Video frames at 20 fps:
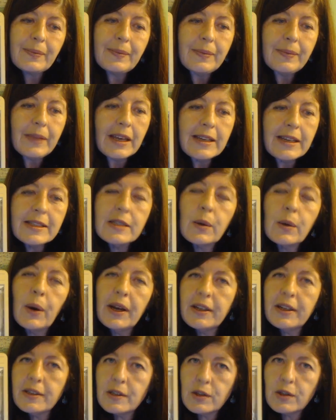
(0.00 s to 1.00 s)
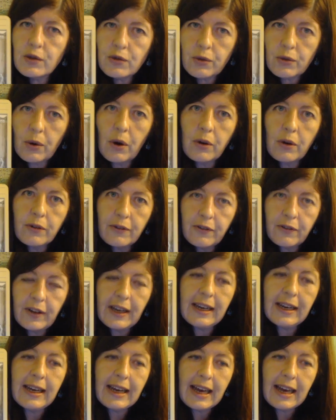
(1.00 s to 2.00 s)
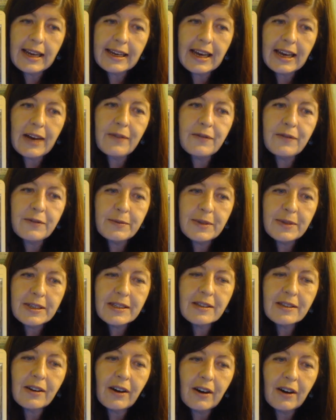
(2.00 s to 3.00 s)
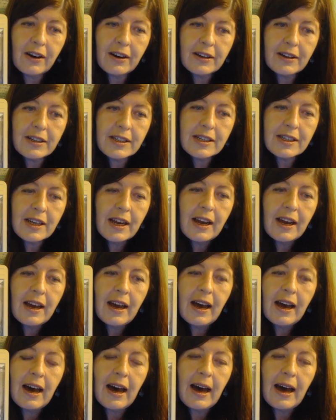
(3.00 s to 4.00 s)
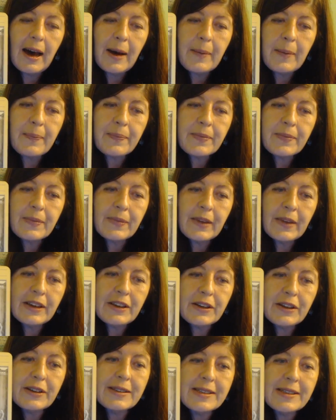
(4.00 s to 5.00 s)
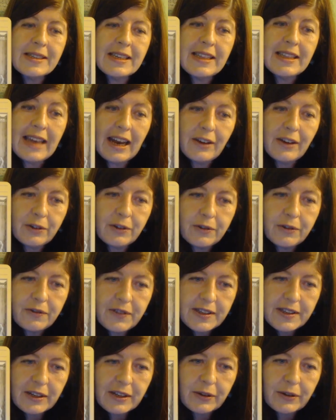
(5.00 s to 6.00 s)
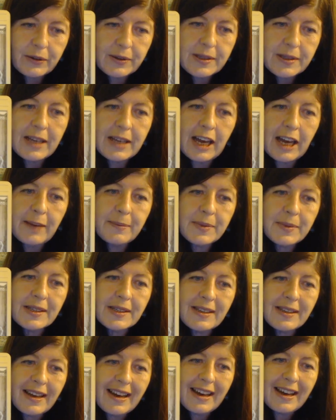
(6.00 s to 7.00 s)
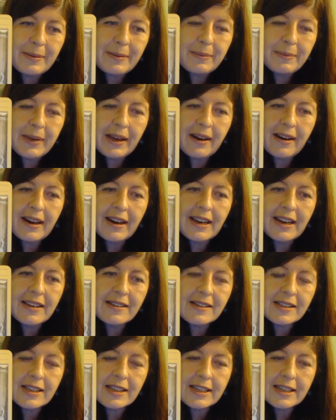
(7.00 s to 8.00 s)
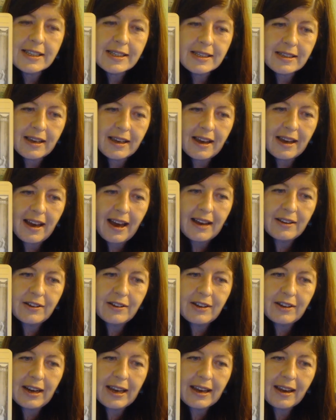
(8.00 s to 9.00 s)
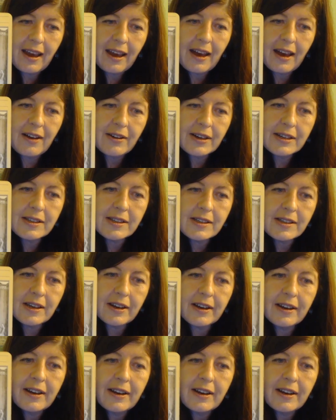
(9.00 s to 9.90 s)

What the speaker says: It's quite a strong feeling I get from this card, and you can see the actual physical steps behind this angelic character.